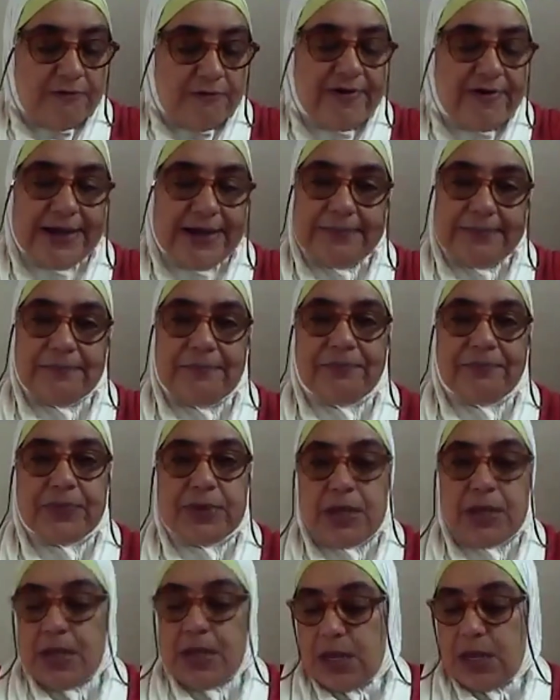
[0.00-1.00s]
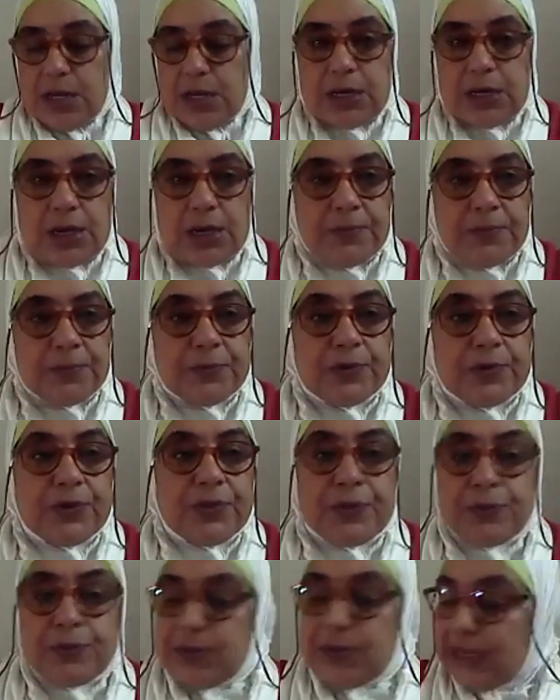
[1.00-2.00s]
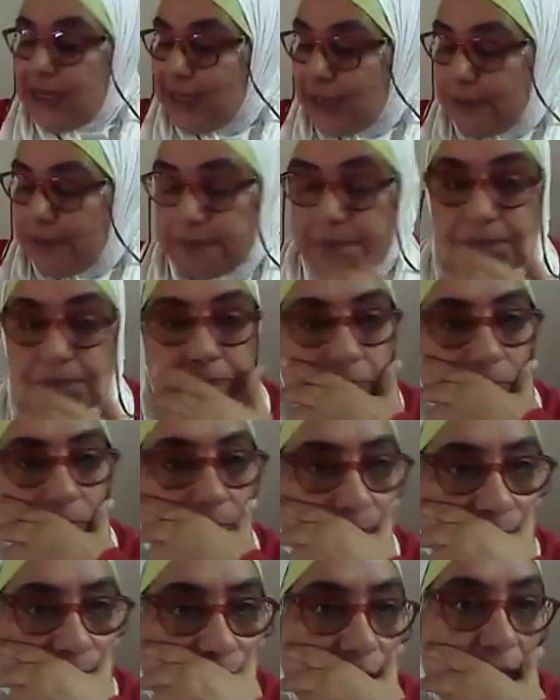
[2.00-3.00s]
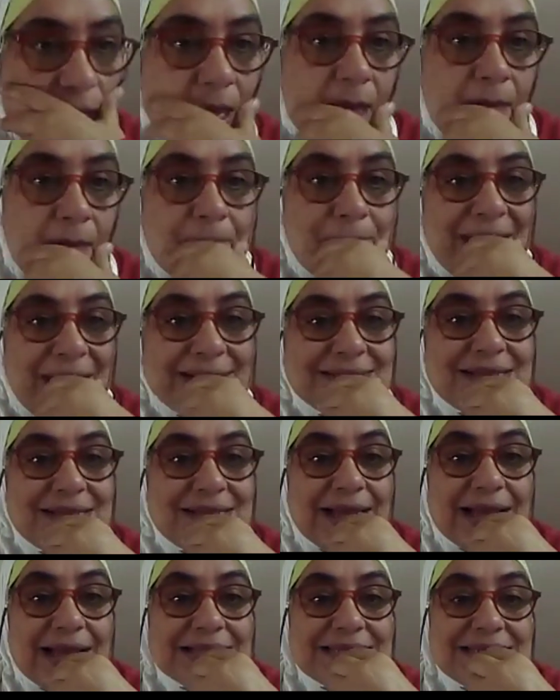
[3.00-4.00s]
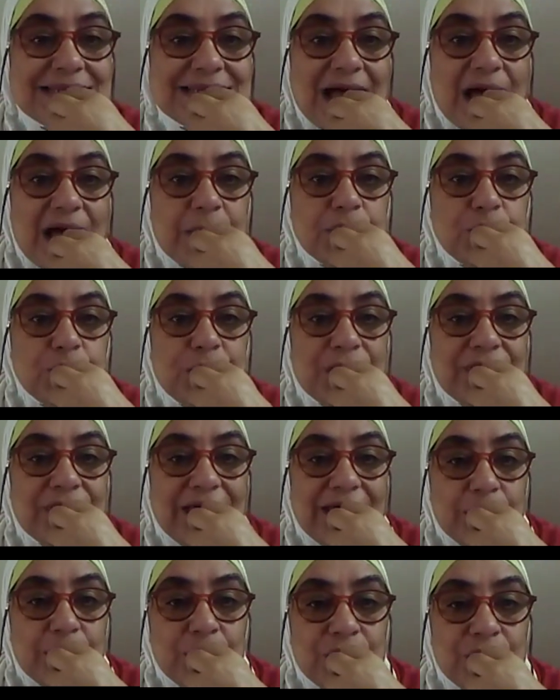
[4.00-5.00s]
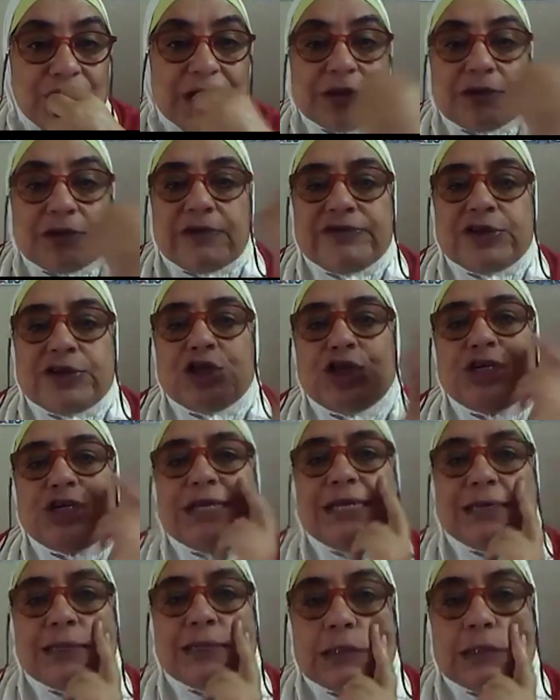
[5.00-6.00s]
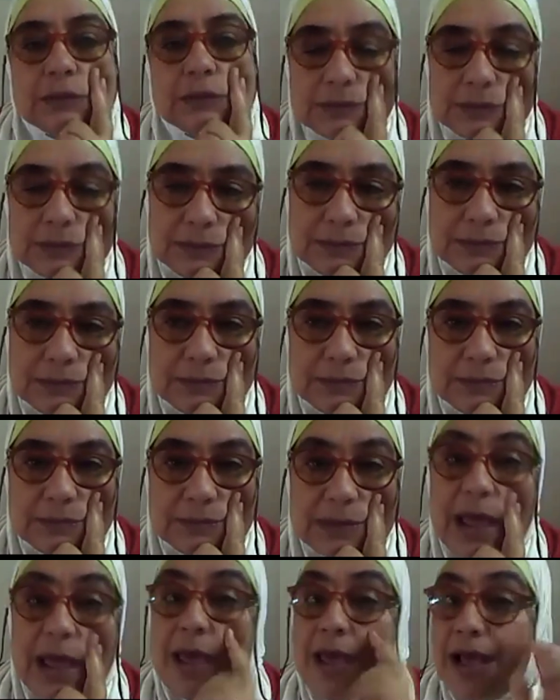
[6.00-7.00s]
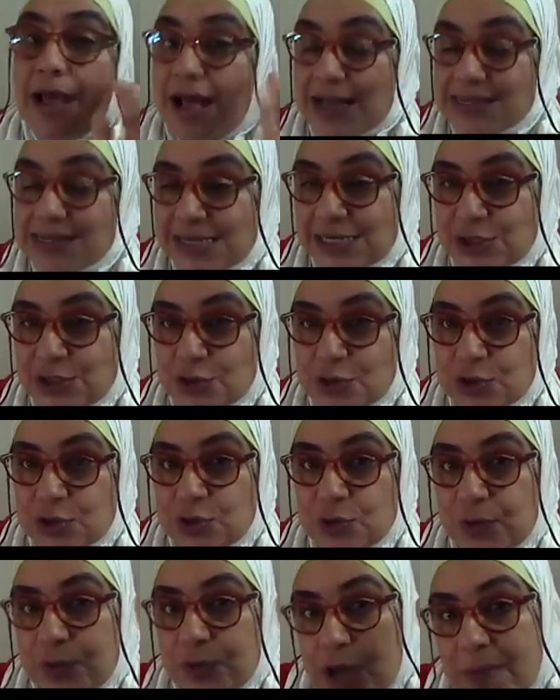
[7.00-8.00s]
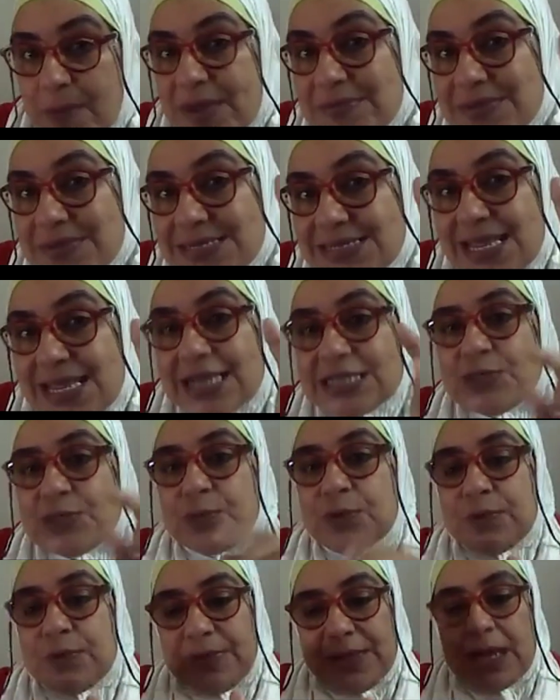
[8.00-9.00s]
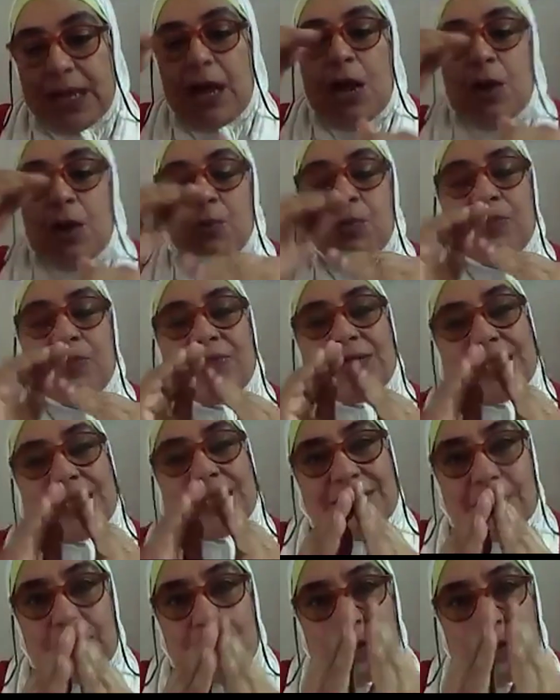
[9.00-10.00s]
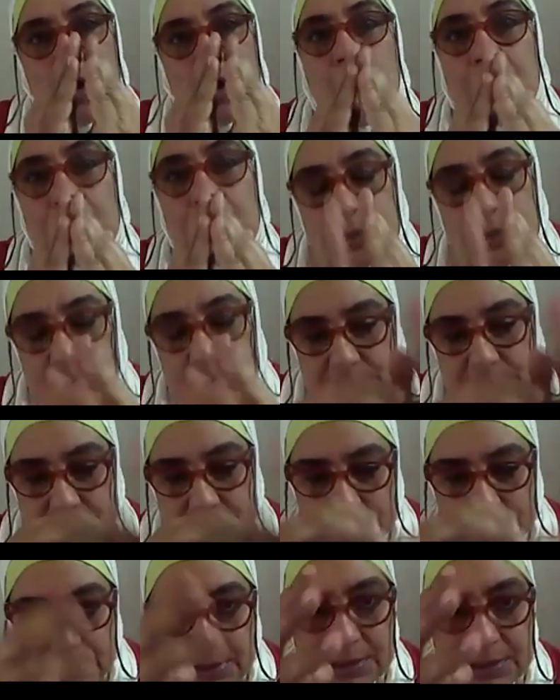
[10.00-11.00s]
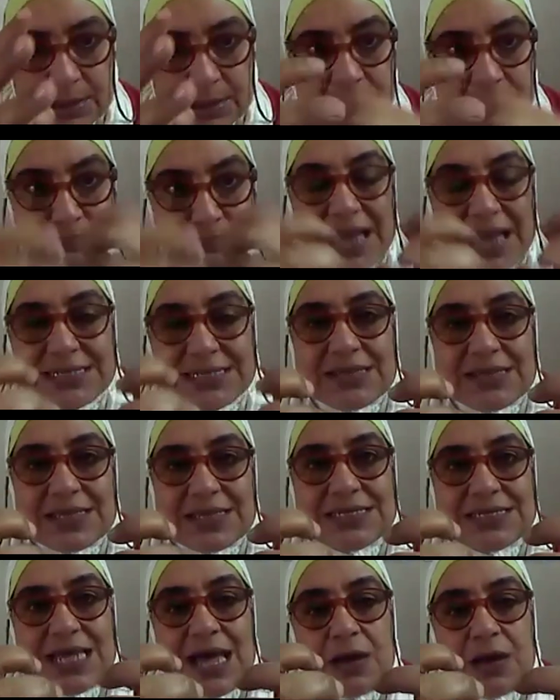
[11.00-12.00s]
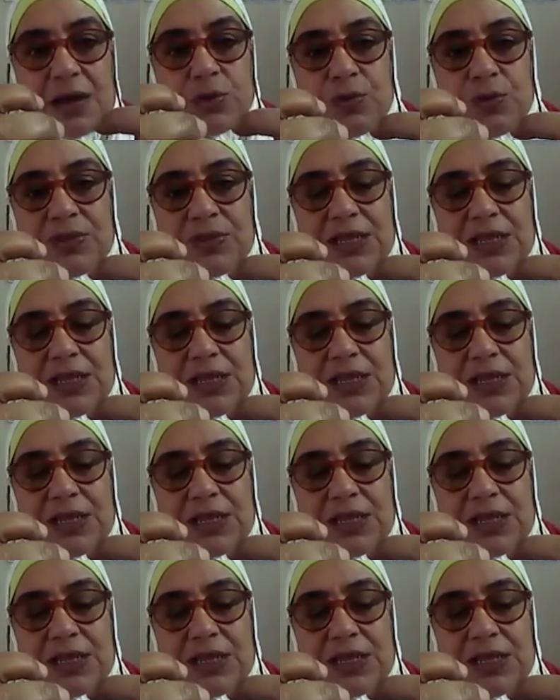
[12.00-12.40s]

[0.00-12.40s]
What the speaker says: Fine. Number 3, mixing its sound with that of sheen. As I told you, common mistakes will be with the mixing the sound with